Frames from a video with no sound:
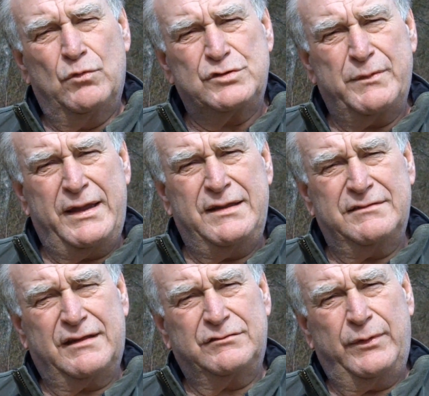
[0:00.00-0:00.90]
Which
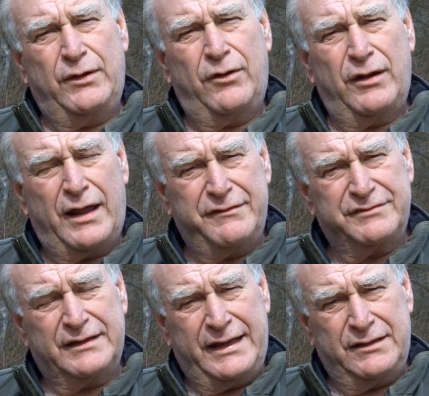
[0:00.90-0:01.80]
means as we are
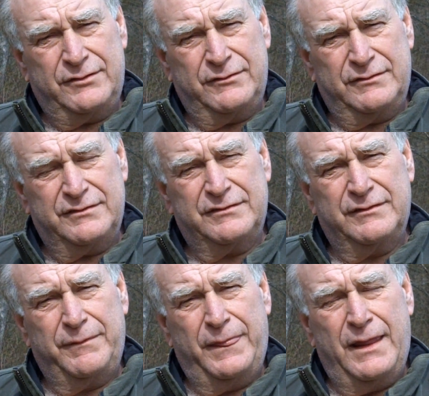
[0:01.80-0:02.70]
life's lanterns,
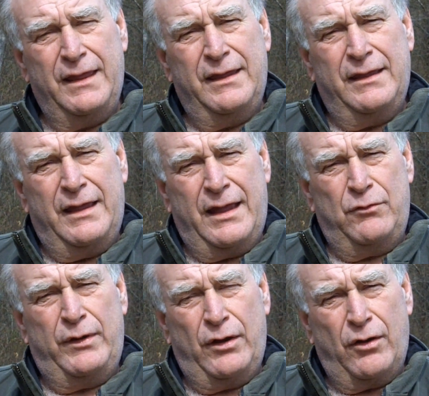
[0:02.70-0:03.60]

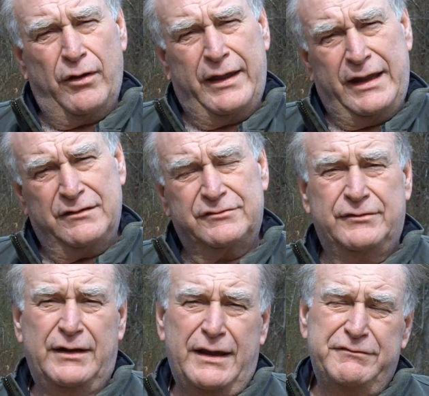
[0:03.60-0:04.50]
and we are
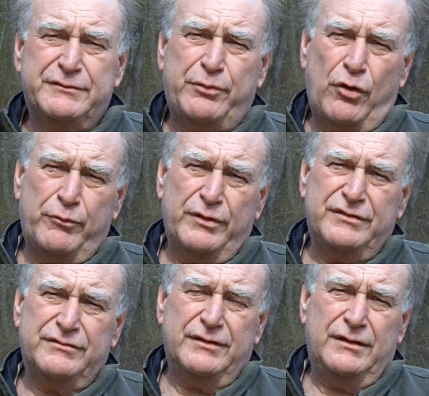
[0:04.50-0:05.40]
answering life's
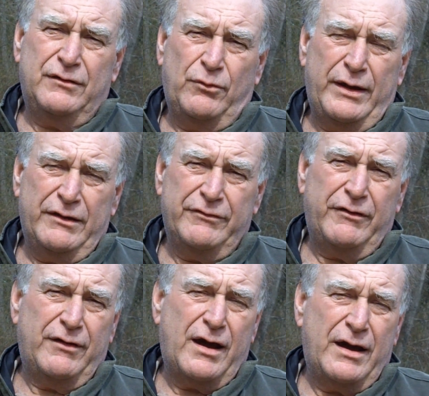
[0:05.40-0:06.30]
purpose in the way of
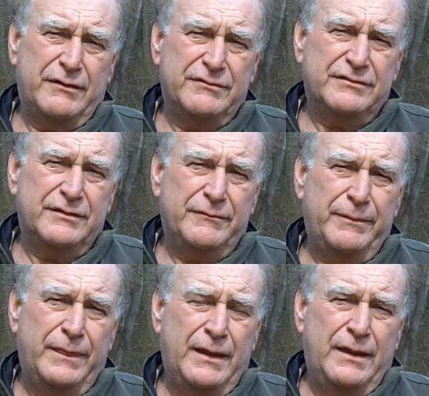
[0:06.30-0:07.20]
our lives,
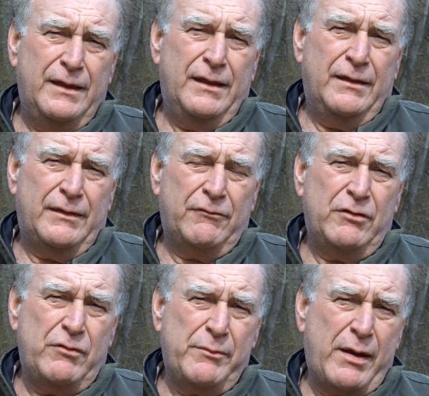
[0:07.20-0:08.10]
that
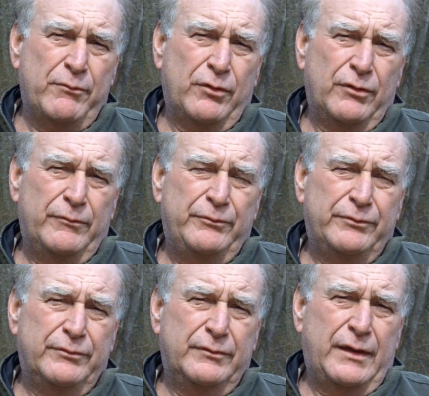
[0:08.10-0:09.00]
we remember
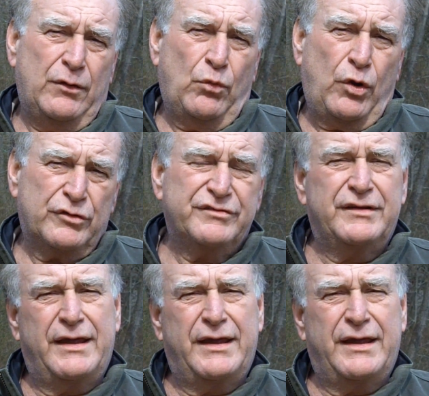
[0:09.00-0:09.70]
that it works